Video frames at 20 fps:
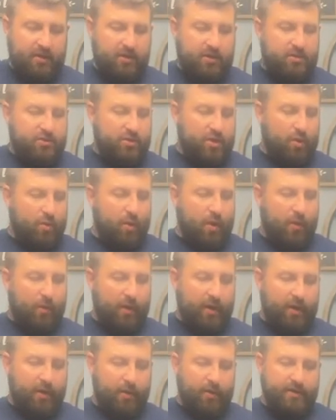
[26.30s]
So what we're
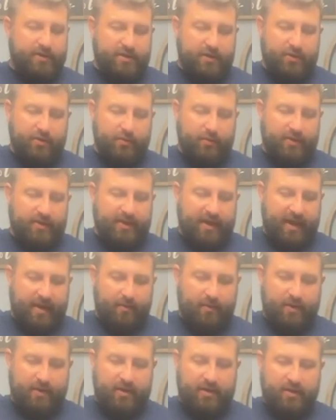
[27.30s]
going to do with that
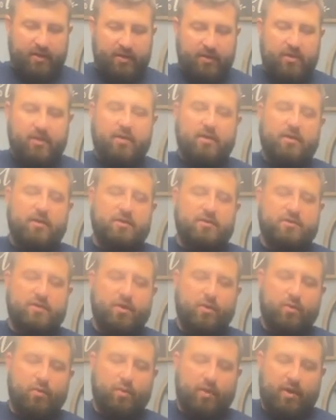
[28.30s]
one,
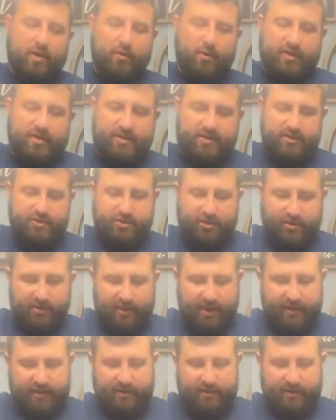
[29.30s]
so we're going to ensure that